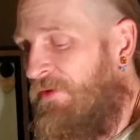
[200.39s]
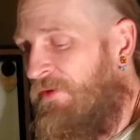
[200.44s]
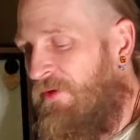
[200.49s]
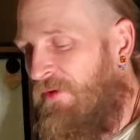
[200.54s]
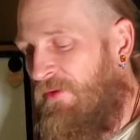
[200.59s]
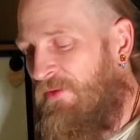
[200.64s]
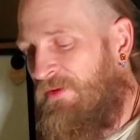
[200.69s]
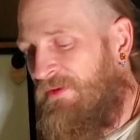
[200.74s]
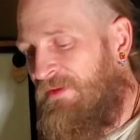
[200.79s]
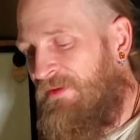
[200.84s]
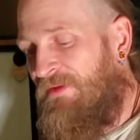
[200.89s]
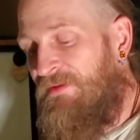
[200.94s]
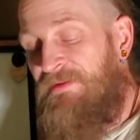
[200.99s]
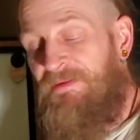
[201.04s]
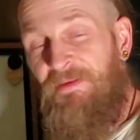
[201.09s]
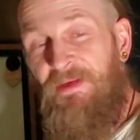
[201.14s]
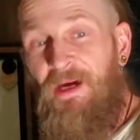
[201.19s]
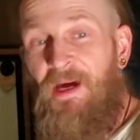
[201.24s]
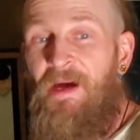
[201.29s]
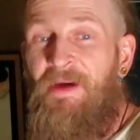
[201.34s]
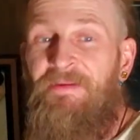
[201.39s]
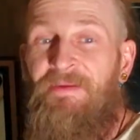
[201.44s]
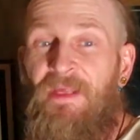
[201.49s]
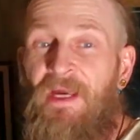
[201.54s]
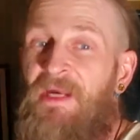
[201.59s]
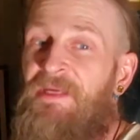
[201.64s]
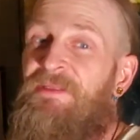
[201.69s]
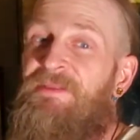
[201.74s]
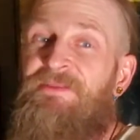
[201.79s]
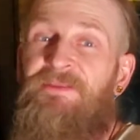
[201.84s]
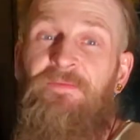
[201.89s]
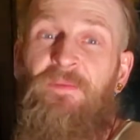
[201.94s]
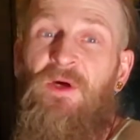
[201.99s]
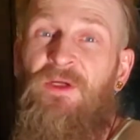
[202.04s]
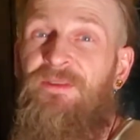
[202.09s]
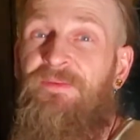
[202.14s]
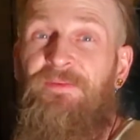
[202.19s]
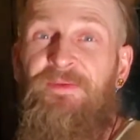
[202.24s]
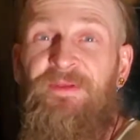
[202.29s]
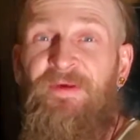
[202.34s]
or look online, there's
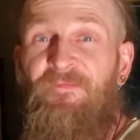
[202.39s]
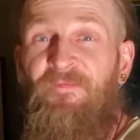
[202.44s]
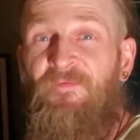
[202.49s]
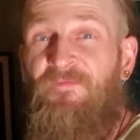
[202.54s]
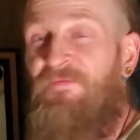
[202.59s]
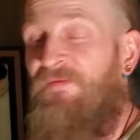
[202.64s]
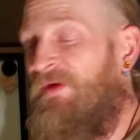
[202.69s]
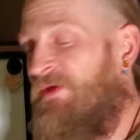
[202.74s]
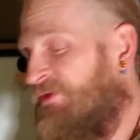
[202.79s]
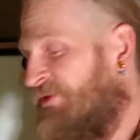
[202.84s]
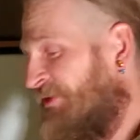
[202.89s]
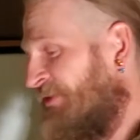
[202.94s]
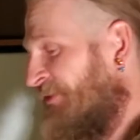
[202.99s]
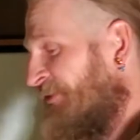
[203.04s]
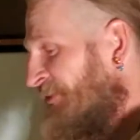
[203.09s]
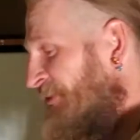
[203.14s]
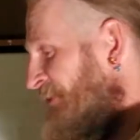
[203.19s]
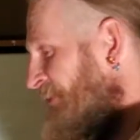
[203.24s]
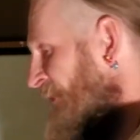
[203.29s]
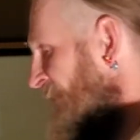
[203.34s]
multiple different versions.